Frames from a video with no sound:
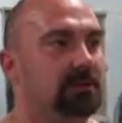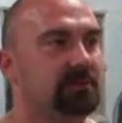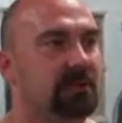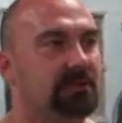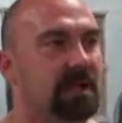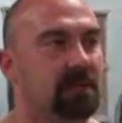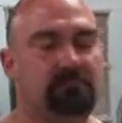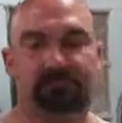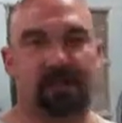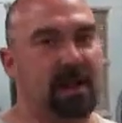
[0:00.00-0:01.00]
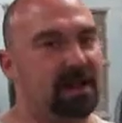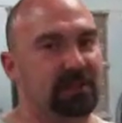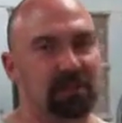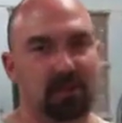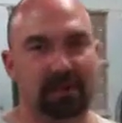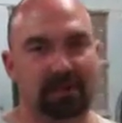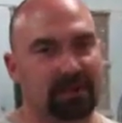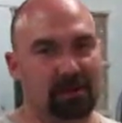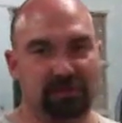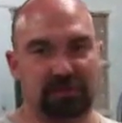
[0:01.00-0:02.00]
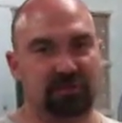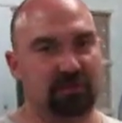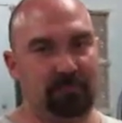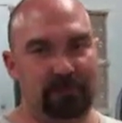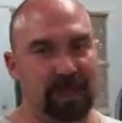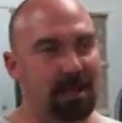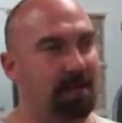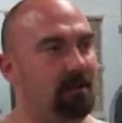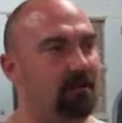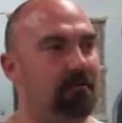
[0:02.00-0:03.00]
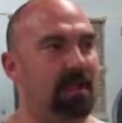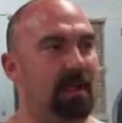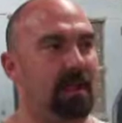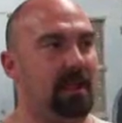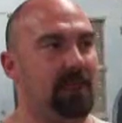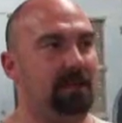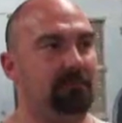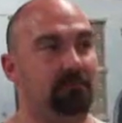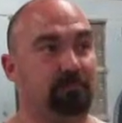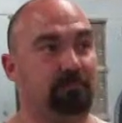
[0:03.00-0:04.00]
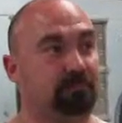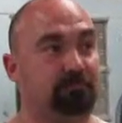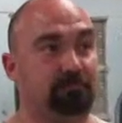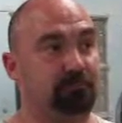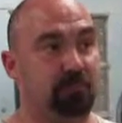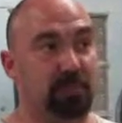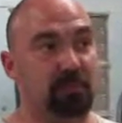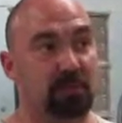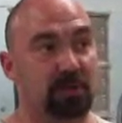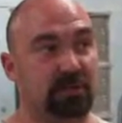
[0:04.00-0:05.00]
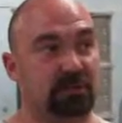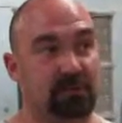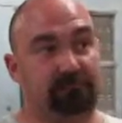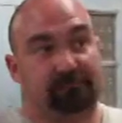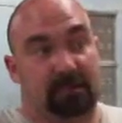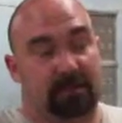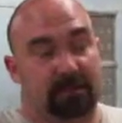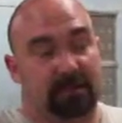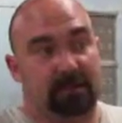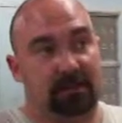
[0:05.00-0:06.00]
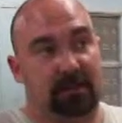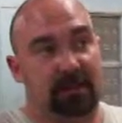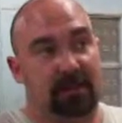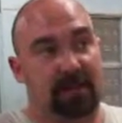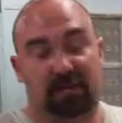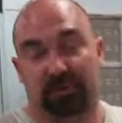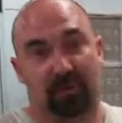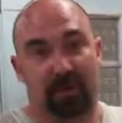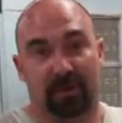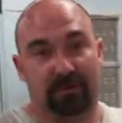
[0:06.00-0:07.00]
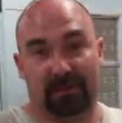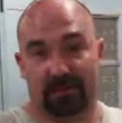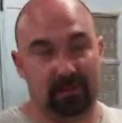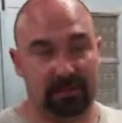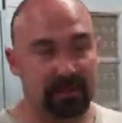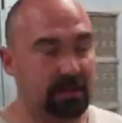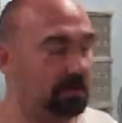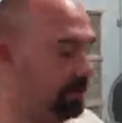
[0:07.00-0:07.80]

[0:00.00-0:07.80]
Turns out the guy didn't do anything other than strip it down and pretty much etch prime it. That's all he did.